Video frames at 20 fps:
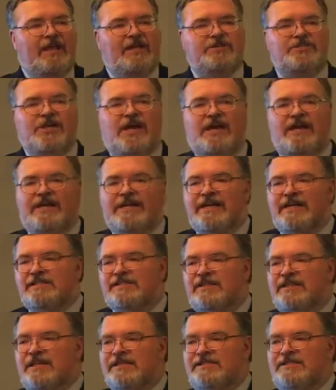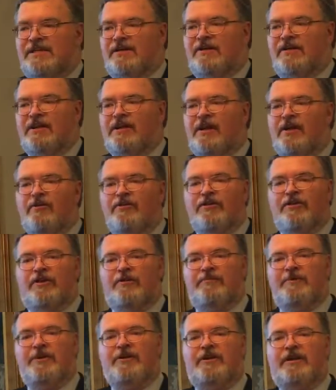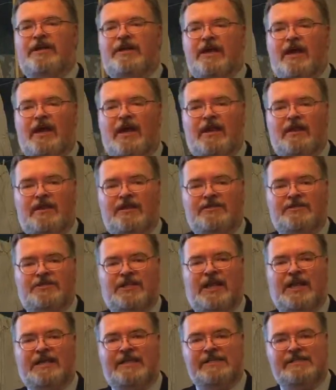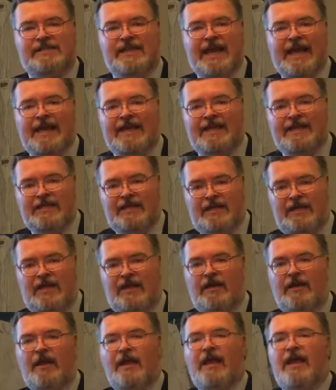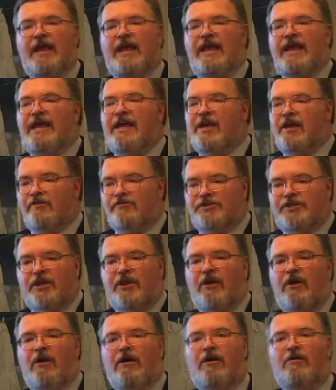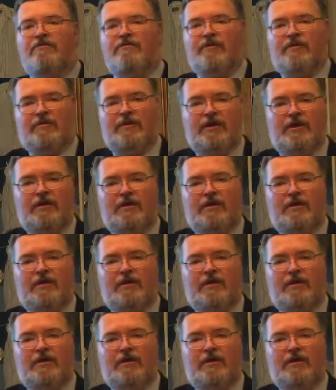Johnny doesn't necessarily go to the community college like his daddy did. He goes to Harvard.